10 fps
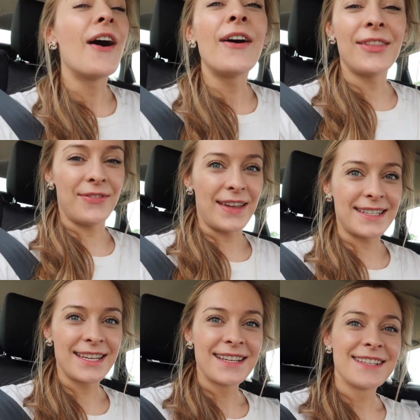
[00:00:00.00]
all of
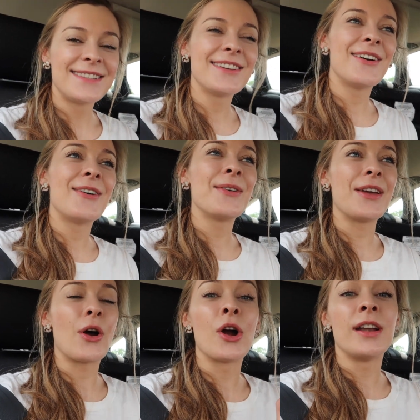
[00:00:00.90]
it so
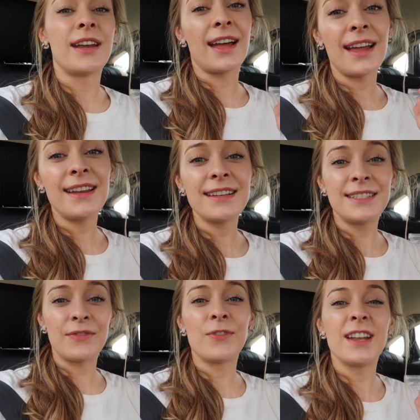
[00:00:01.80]
there are nine
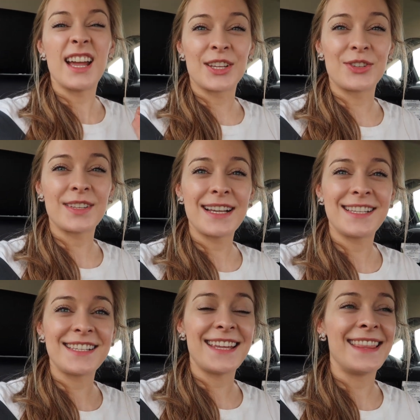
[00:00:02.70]
different
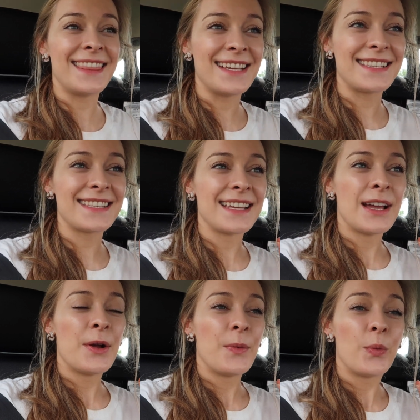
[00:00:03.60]
exercises in this
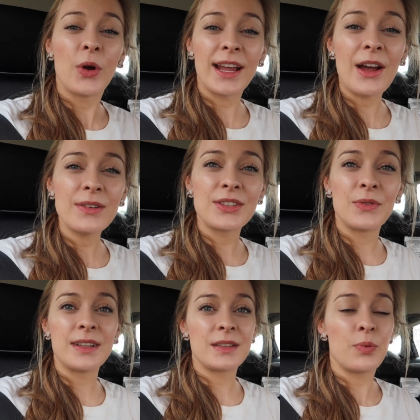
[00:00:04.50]
workout,
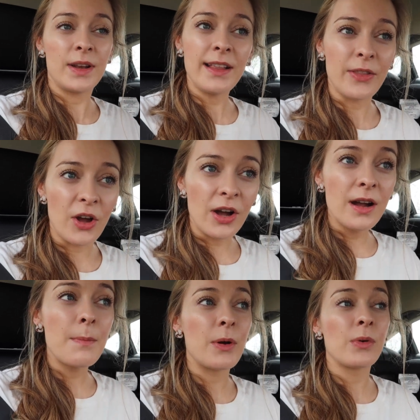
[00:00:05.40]
so it's pretty
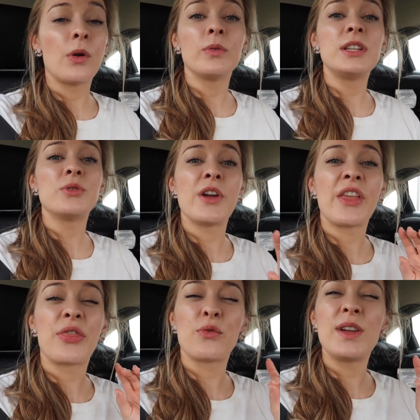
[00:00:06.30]
long, but we're only
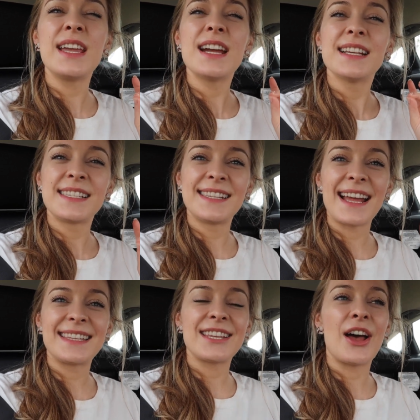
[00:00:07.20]
doing three
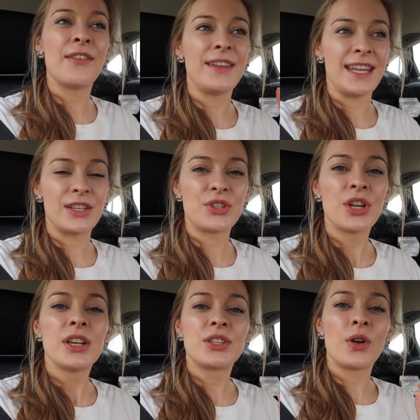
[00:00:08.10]
sets of each.
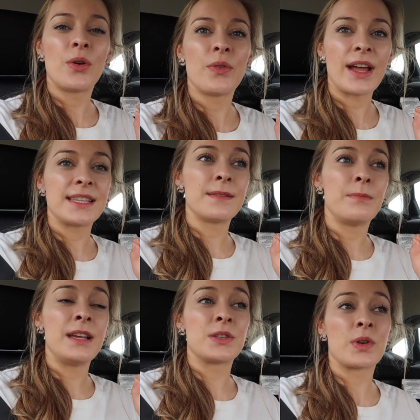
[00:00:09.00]
So that
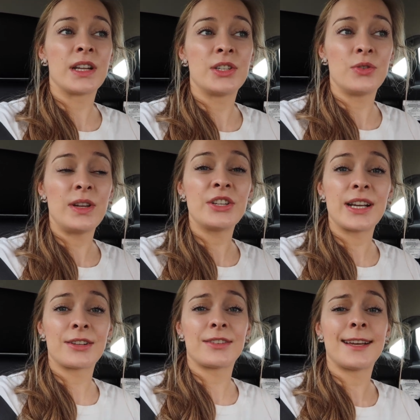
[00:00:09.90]
means we're gonna do each
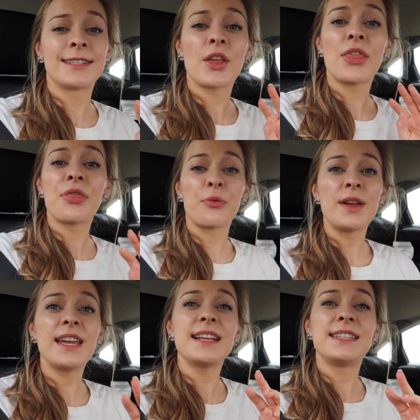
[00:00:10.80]
exercise
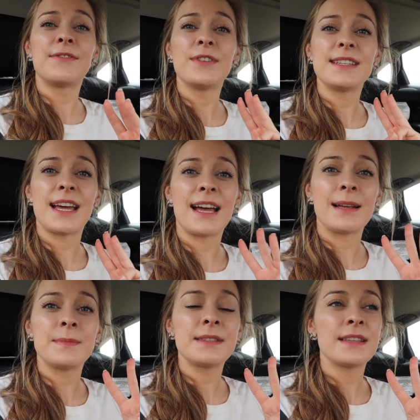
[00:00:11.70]
three different
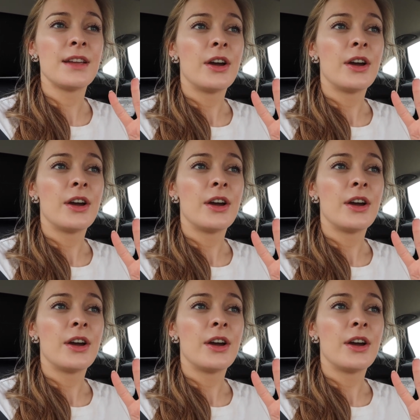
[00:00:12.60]
times